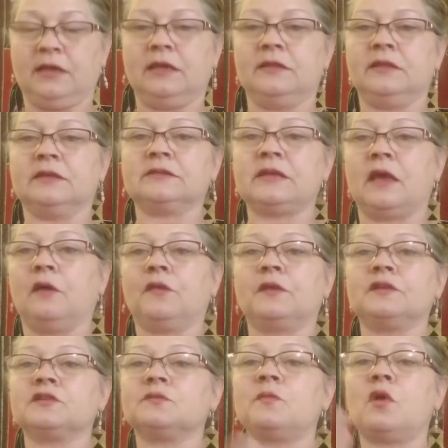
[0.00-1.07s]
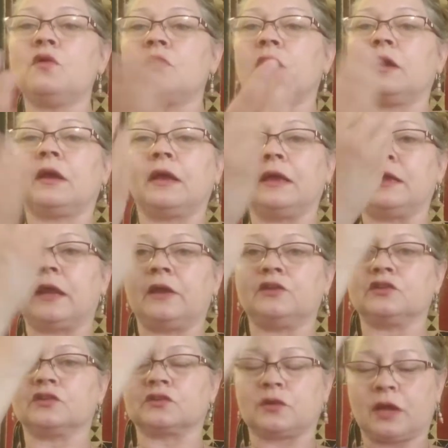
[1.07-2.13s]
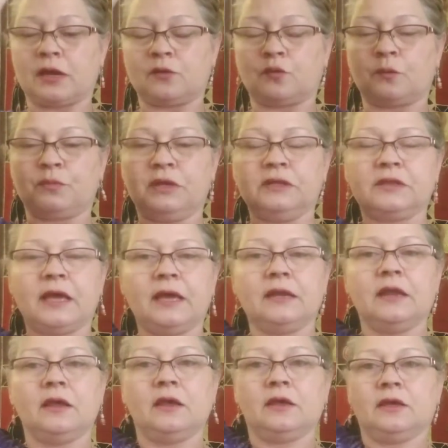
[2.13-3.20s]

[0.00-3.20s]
in this healthy smoke, and I just kind of repeat that.